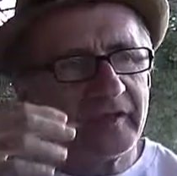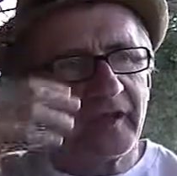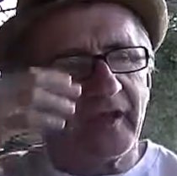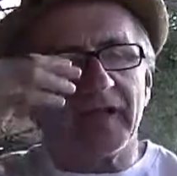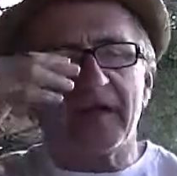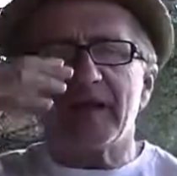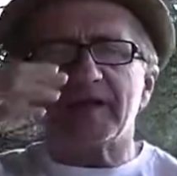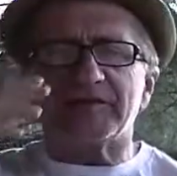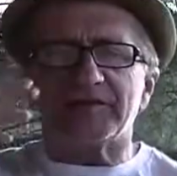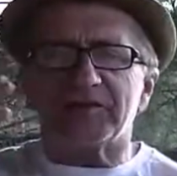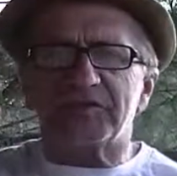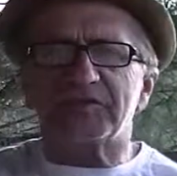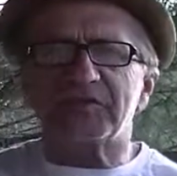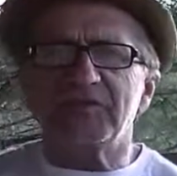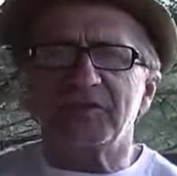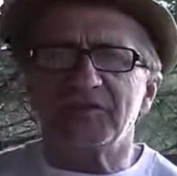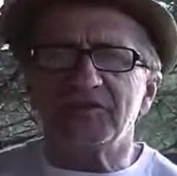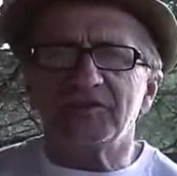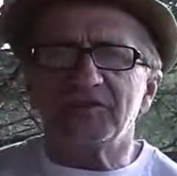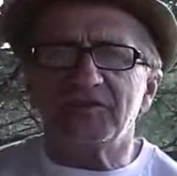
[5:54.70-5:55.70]
I got
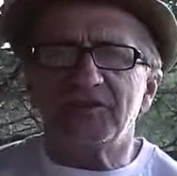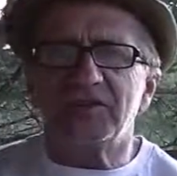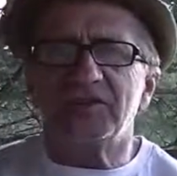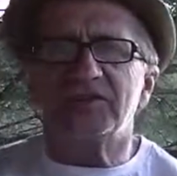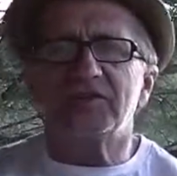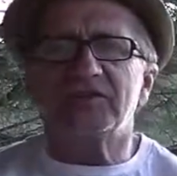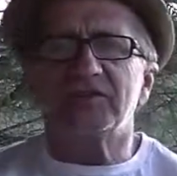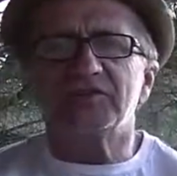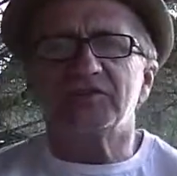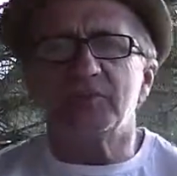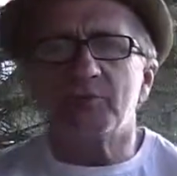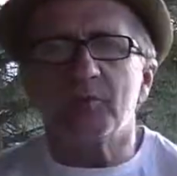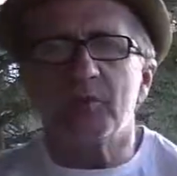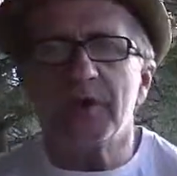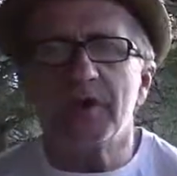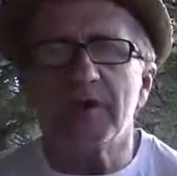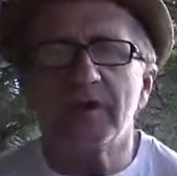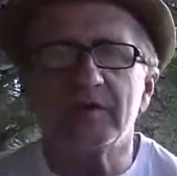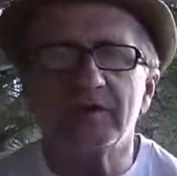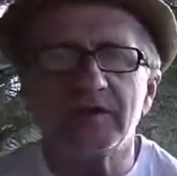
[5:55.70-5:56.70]
singed in such a
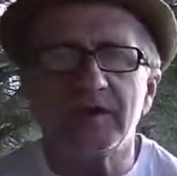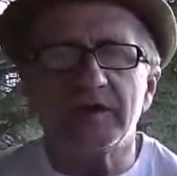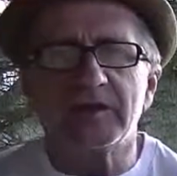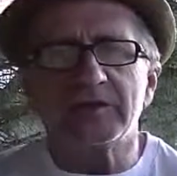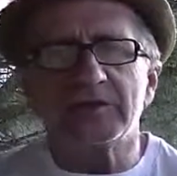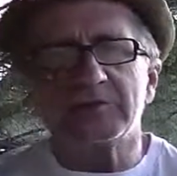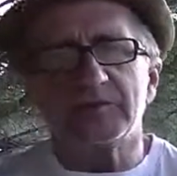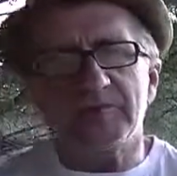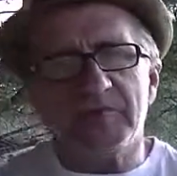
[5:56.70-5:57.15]
way that it